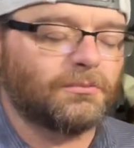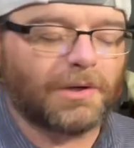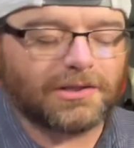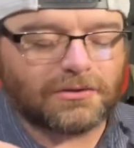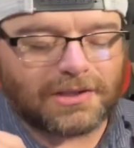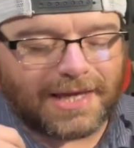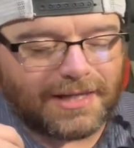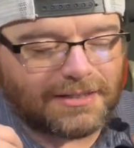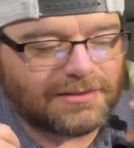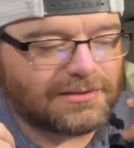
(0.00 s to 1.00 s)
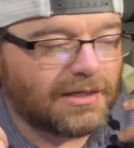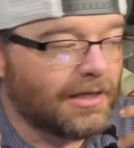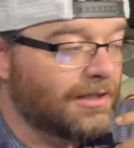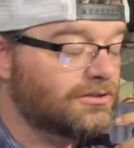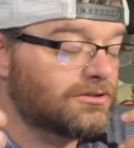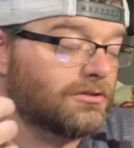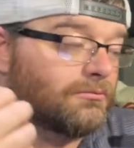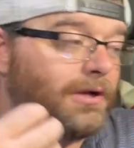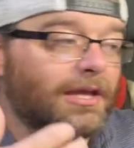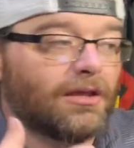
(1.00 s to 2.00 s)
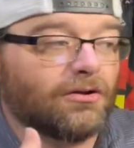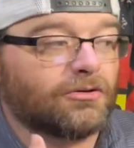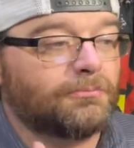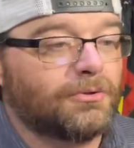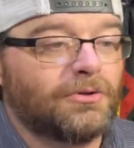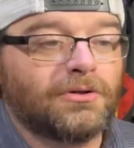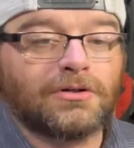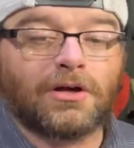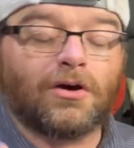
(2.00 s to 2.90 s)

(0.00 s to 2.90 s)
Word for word: Whether that is just a regular book,